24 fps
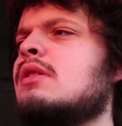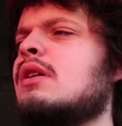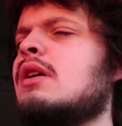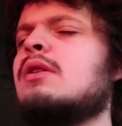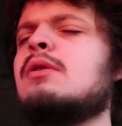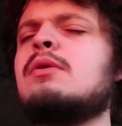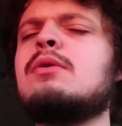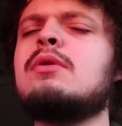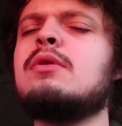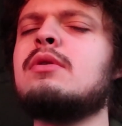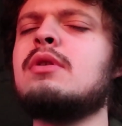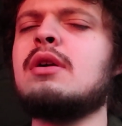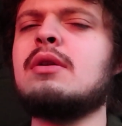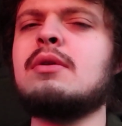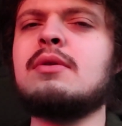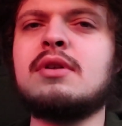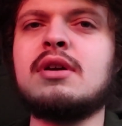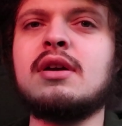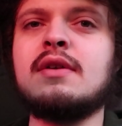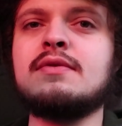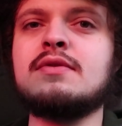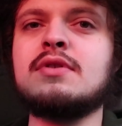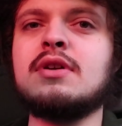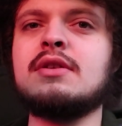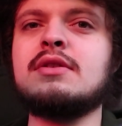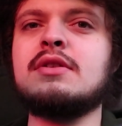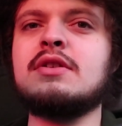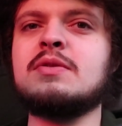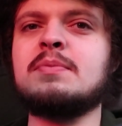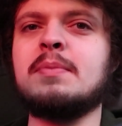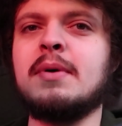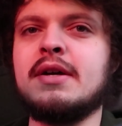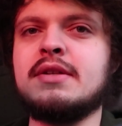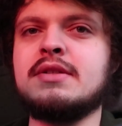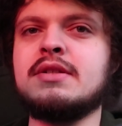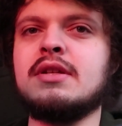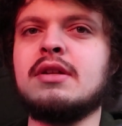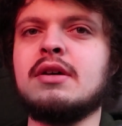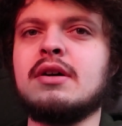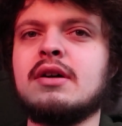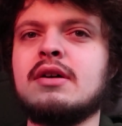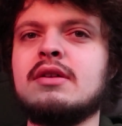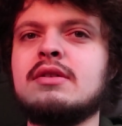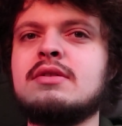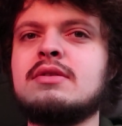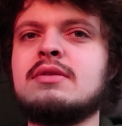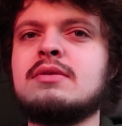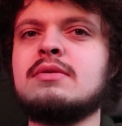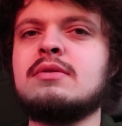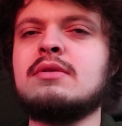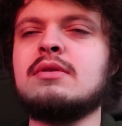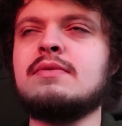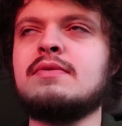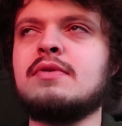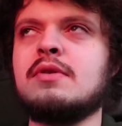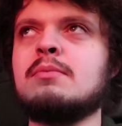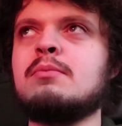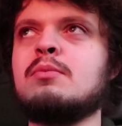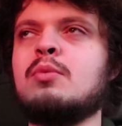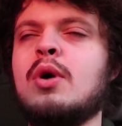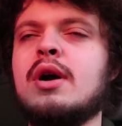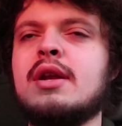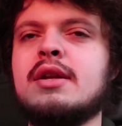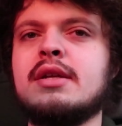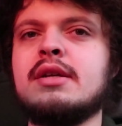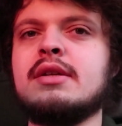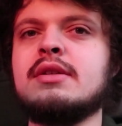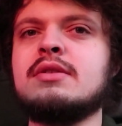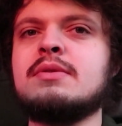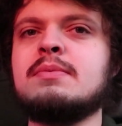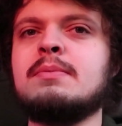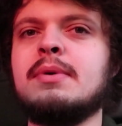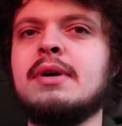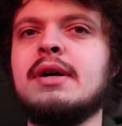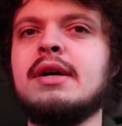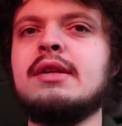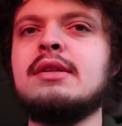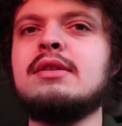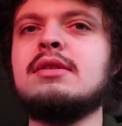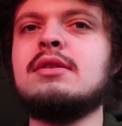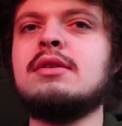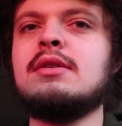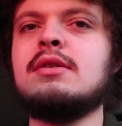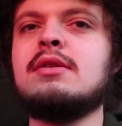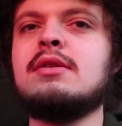I don't think I've tried their spicy nuggets from Wendy's, but